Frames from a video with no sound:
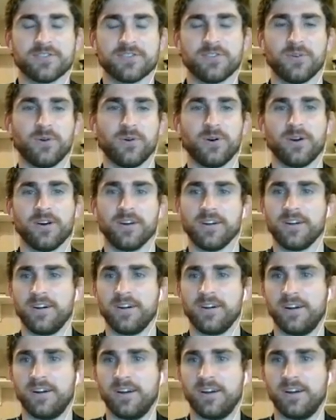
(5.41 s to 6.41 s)
us for
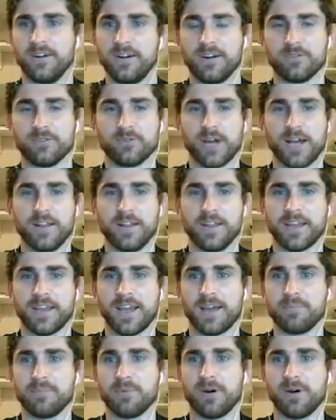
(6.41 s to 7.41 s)
our, our
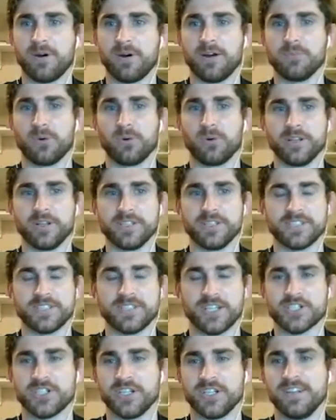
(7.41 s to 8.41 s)
RallyCap onboarding
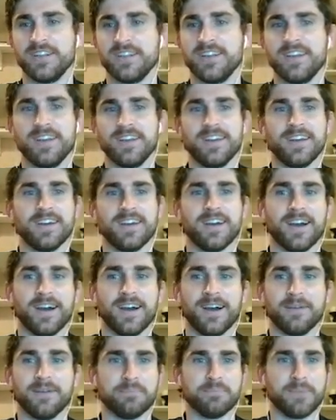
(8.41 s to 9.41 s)
session.
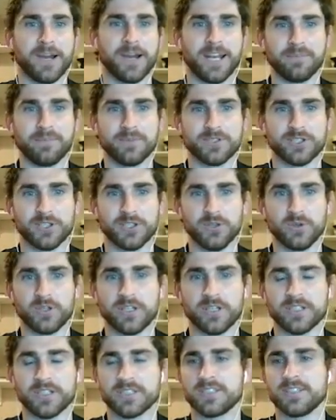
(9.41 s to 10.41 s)
Uh, my name is
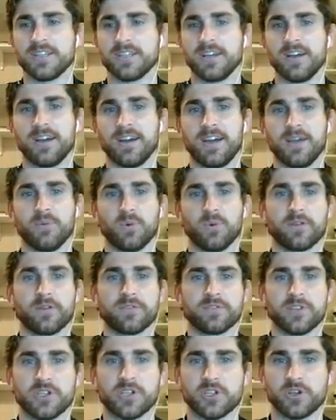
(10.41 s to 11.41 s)
Lucas. Uh, I
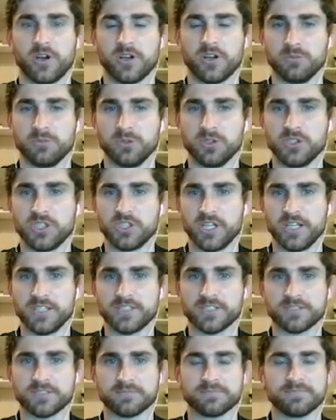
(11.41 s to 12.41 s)
work for the Toronto Blue
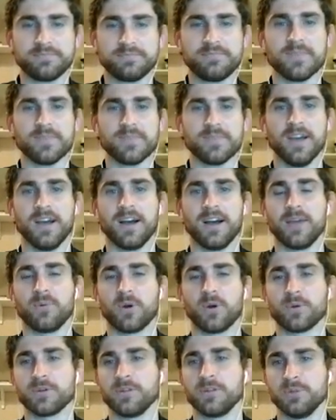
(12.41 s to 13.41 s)
Jays. Uh, I
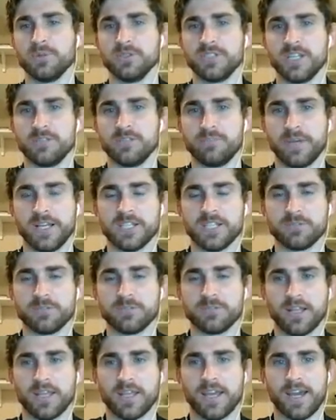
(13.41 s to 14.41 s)
work with the Blue Jays
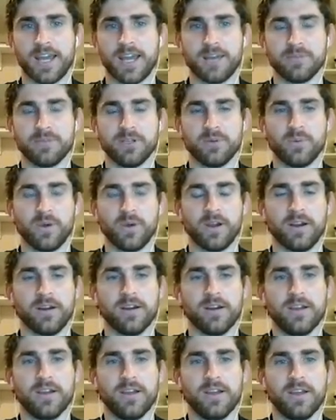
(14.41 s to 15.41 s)
Baseball Academy,
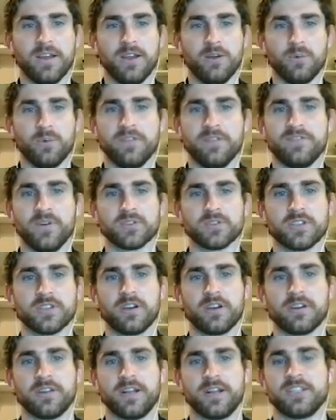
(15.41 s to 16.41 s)
where we focus
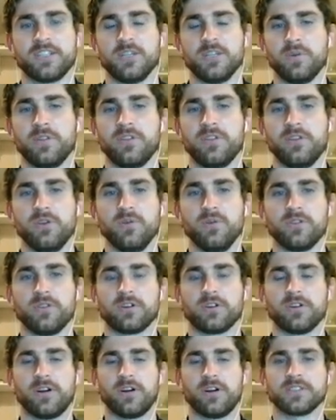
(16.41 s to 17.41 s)
on connecting with youth
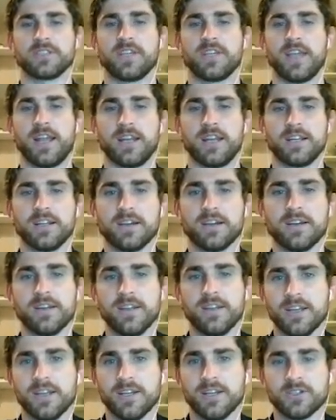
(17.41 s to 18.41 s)
across Canada.
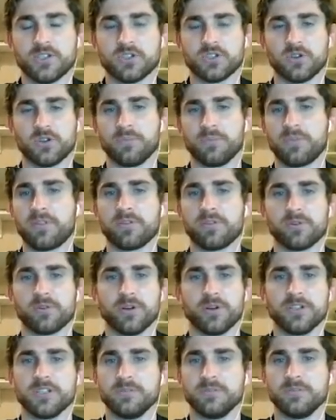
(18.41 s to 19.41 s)
So I'm
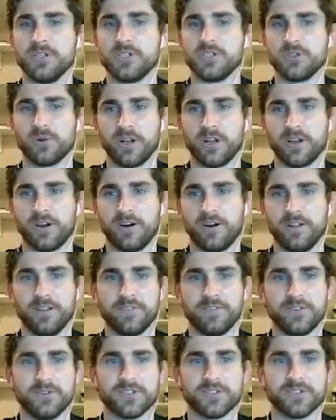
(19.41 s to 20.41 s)
thrilled to be joining all
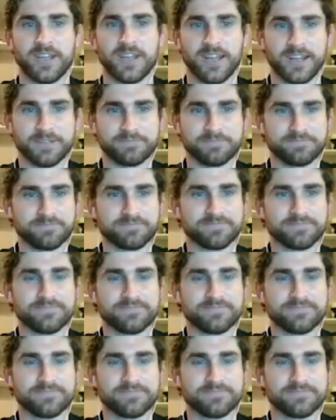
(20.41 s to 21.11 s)
of you today.